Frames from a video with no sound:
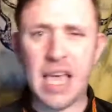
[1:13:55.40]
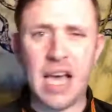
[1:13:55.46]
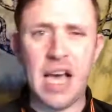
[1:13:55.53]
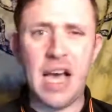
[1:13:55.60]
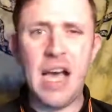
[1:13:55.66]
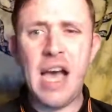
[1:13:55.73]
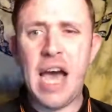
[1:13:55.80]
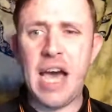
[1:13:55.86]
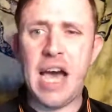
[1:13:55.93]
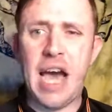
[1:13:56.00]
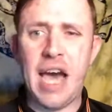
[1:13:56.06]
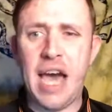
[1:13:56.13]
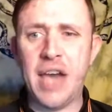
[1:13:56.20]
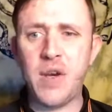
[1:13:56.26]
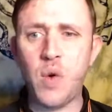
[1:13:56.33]
like
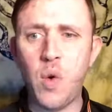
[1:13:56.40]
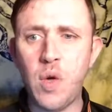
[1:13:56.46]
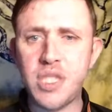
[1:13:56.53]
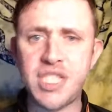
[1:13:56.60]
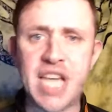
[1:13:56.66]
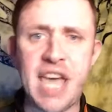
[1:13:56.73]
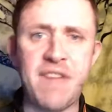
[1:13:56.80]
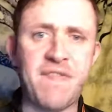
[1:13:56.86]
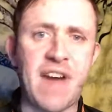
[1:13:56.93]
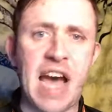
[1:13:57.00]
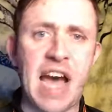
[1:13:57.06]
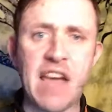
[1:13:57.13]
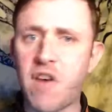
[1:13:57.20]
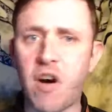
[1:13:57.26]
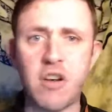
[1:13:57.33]
I know I
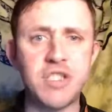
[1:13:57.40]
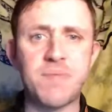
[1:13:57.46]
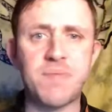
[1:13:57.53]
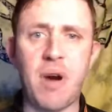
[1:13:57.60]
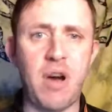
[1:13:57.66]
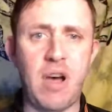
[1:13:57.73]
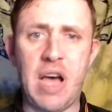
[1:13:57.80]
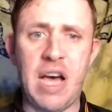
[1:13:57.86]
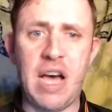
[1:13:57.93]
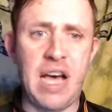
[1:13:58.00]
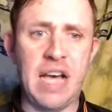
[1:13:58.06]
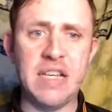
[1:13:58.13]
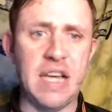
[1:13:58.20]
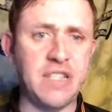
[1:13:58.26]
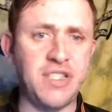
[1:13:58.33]
say 5 cards, but
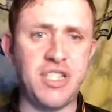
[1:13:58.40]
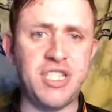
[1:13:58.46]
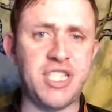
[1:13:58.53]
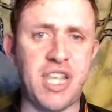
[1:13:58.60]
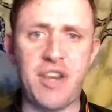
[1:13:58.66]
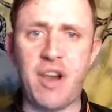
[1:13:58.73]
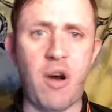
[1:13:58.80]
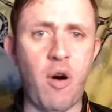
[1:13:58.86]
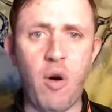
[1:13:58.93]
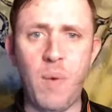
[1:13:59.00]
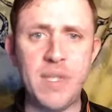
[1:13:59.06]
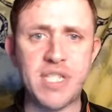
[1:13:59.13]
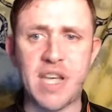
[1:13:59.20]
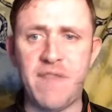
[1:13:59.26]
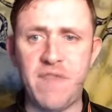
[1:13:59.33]
as you said, I
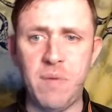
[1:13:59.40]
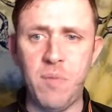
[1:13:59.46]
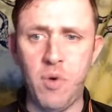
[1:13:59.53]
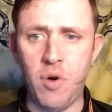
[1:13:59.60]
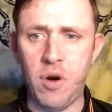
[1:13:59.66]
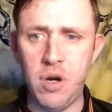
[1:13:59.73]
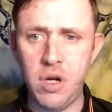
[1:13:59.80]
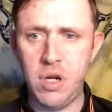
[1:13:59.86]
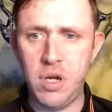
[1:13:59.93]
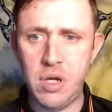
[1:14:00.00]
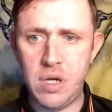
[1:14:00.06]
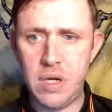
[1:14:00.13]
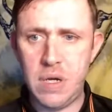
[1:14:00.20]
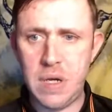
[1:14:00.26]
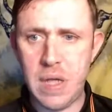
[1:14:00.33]
always give you more.
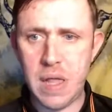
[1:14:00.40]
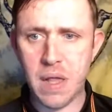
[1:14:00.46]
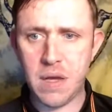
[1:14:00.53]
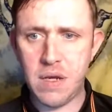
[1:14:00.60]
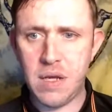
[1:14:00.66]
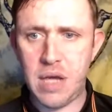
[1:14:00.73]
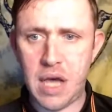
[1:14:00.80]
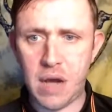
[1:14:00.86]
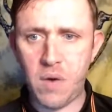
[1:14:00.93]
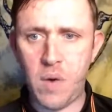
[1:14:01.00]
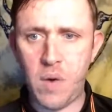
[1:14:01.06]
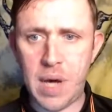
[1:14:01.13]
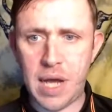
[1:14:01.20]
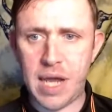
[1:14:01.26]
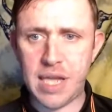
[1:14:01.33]
Hello,